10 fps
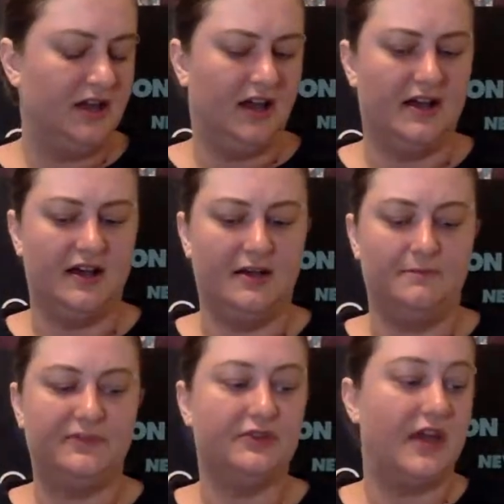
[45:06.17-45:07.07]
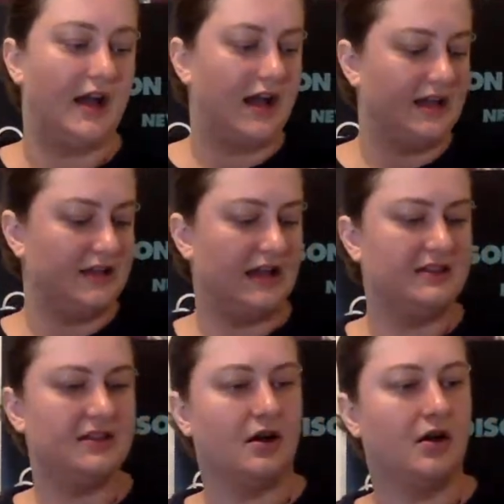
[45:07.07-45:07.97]
So yeah, I think
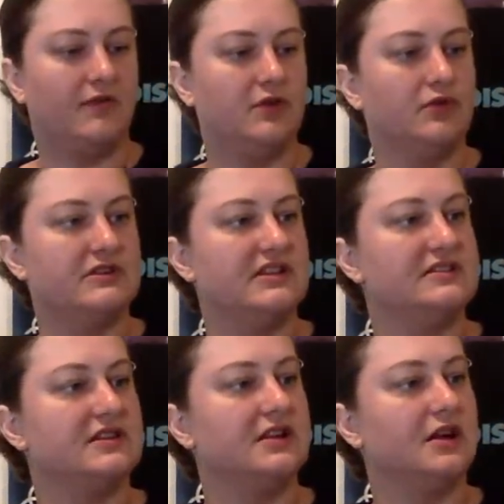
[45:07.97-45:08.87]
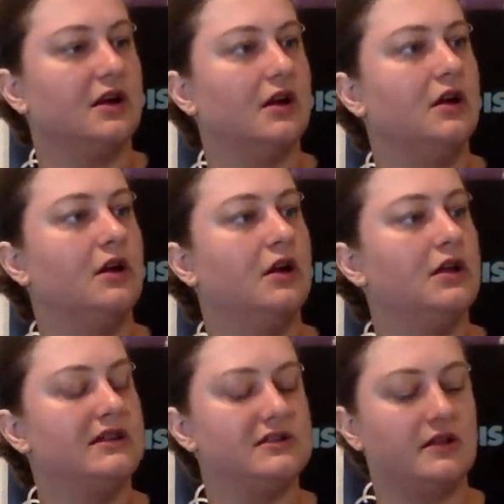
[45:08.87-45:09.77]
there are a few receipts in here.
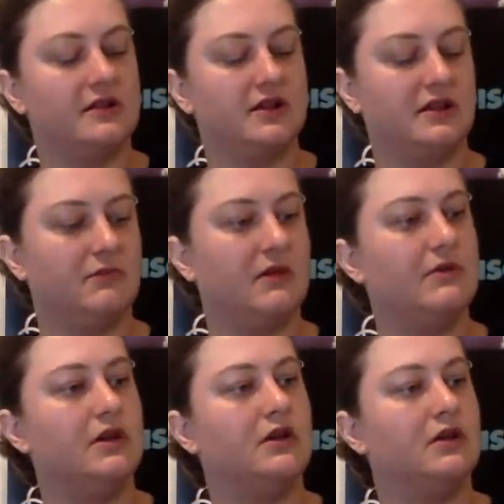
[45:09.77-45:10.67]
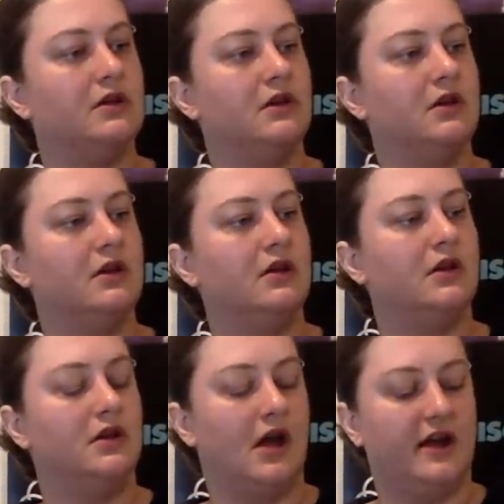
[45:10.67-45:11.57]
That's another thing that maybe
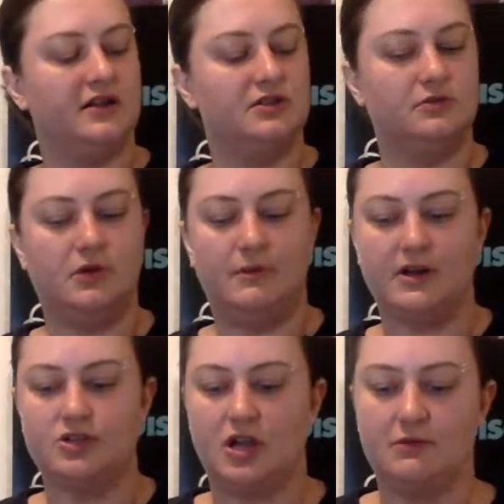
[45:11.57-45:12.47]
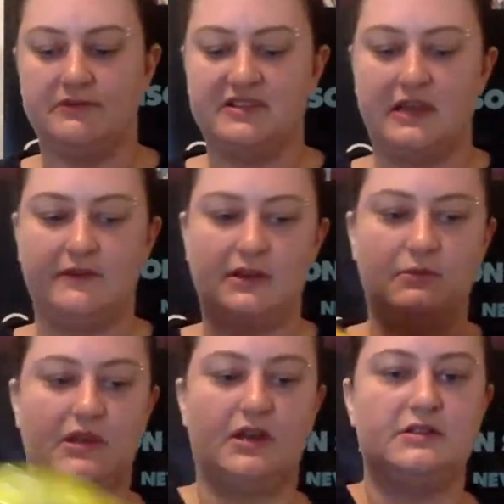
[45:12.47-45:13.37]
I could do a better job of saving
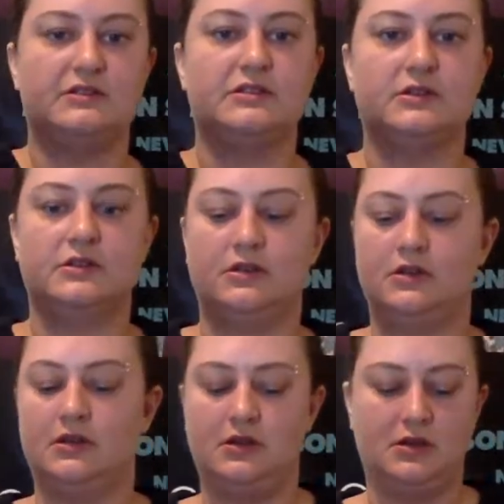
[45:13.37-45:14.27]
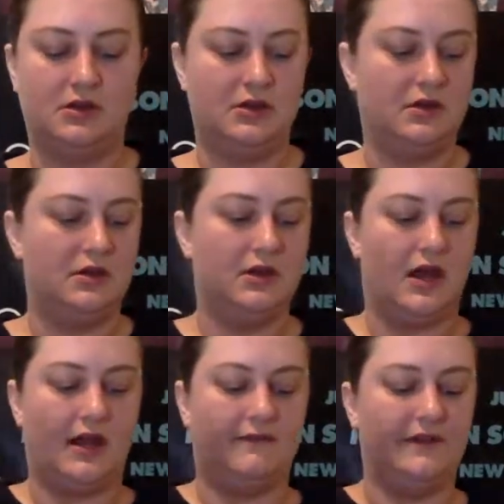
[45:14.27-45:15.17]
because
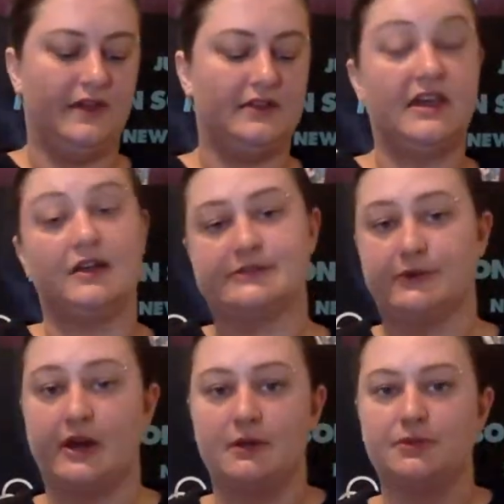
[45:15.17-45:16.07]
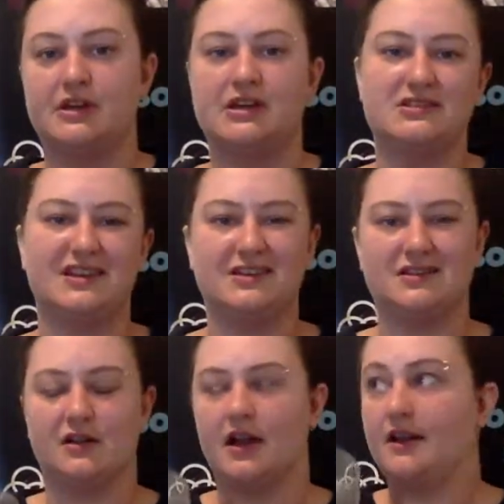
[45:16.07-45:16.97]
I feel like they also cut up pretty easy because they're
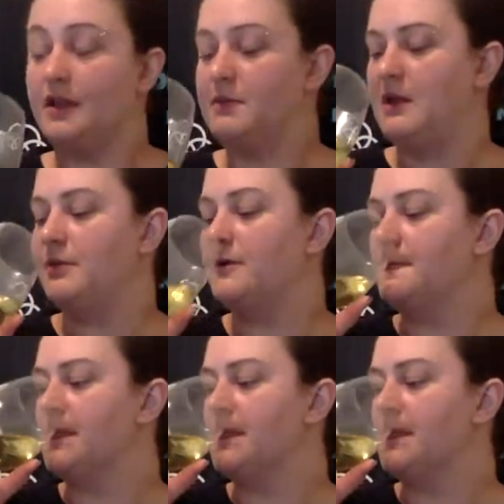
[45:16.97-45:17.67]
kind of like paper.